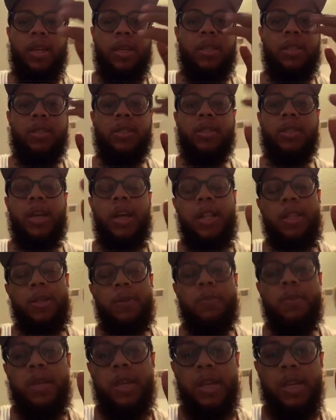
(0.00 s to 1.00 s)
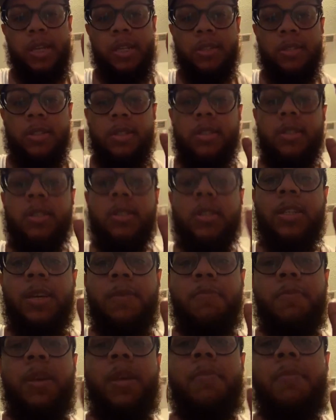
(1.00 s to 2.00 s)
all I want to say is tell
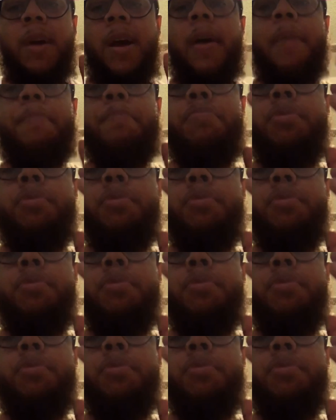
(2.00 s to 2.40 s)
them niggas to